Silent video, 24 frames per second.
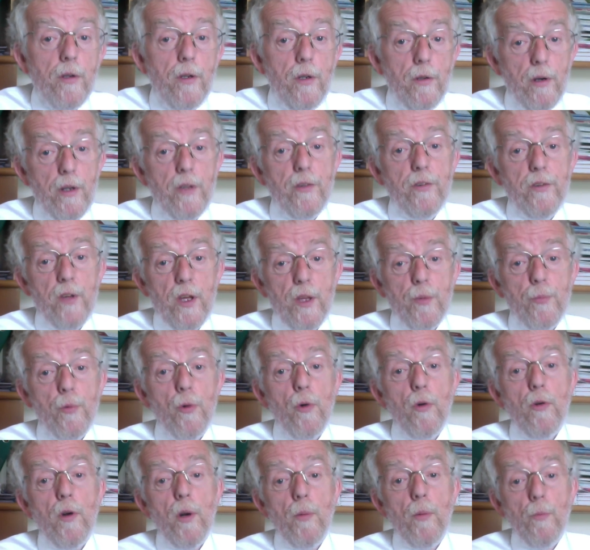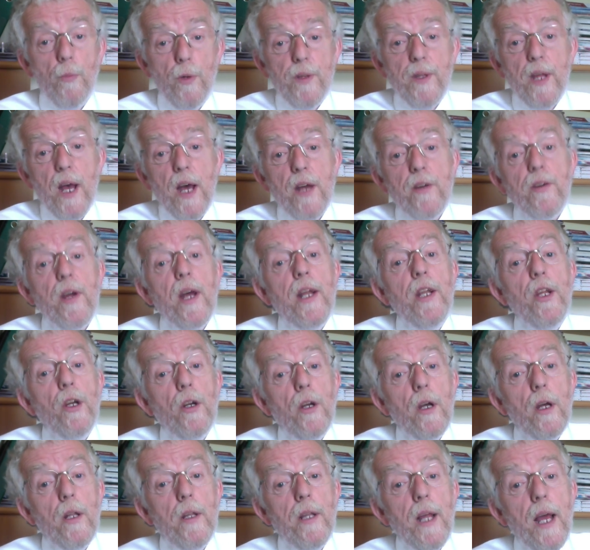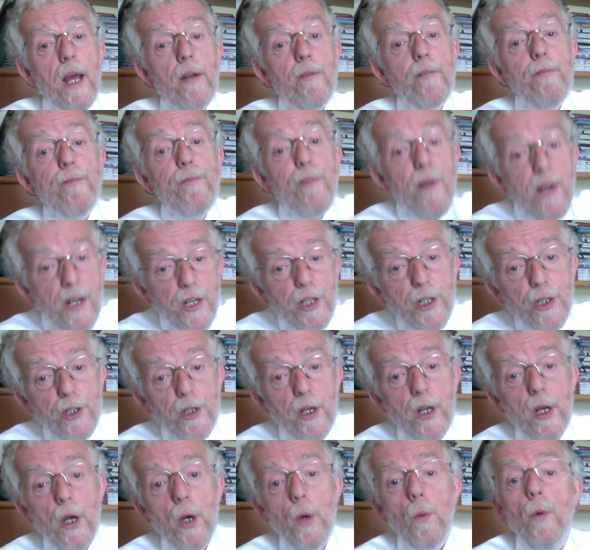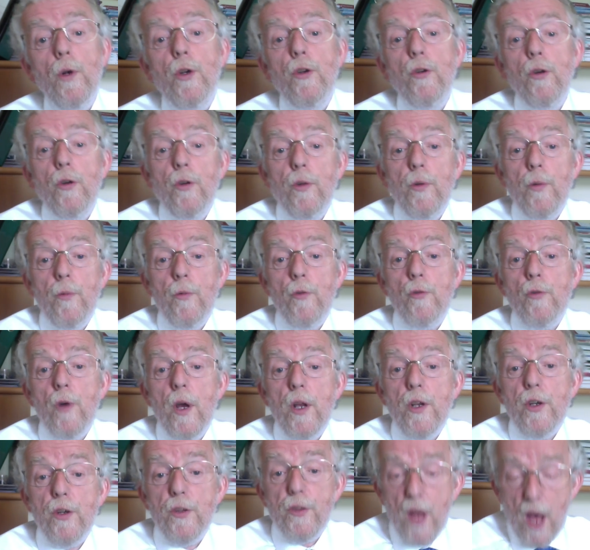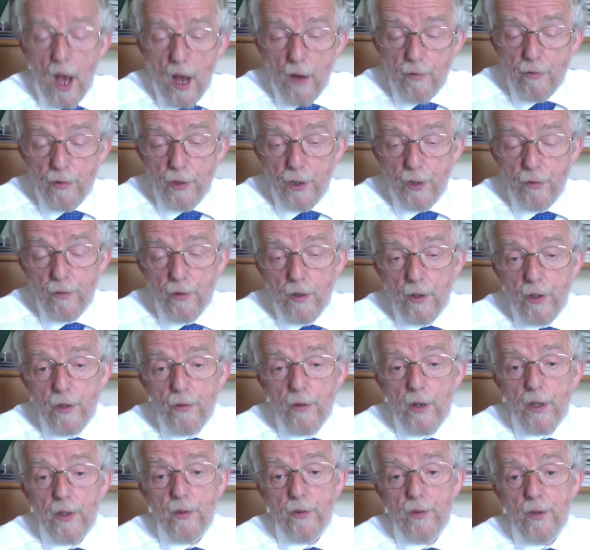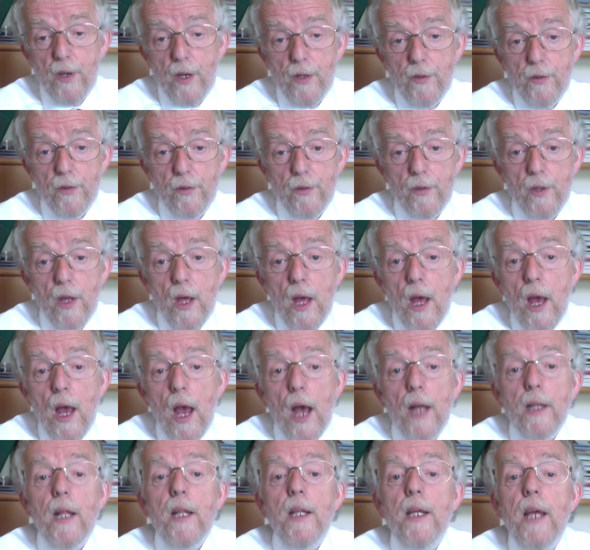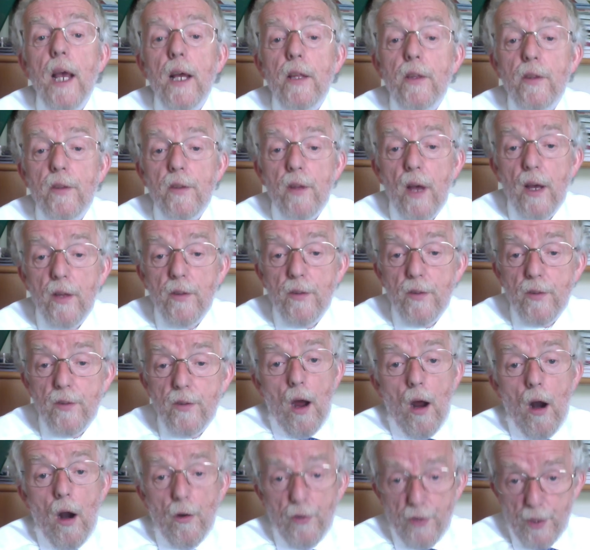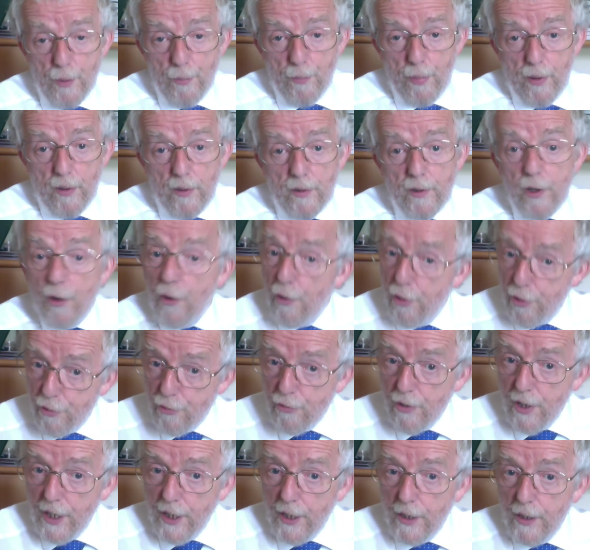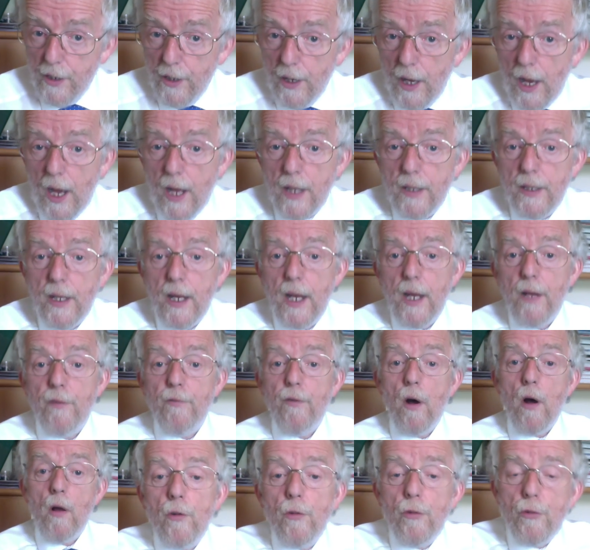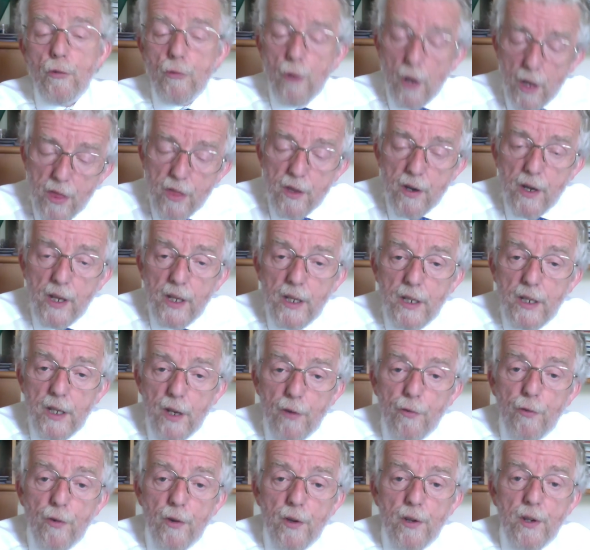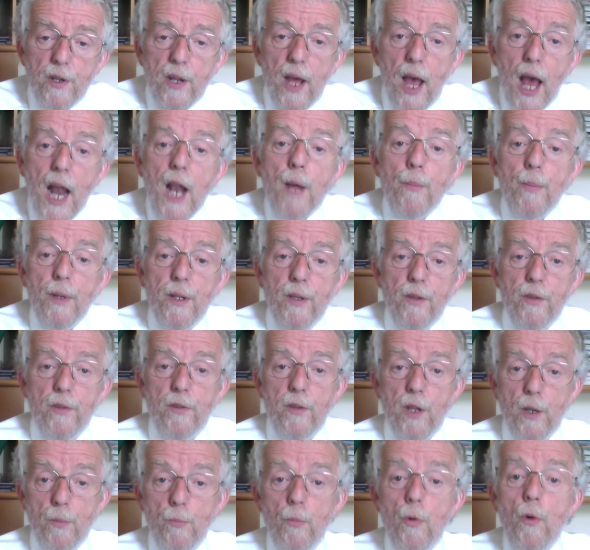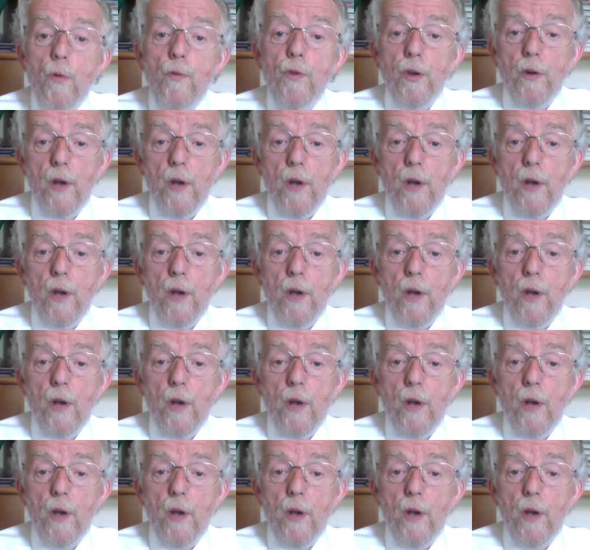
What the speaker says: your exercise program with that, and you can then finish with doing some stretches after you've done your exercises. And then the exercises are simple. There are 3, and they involve strengthening different elements that move your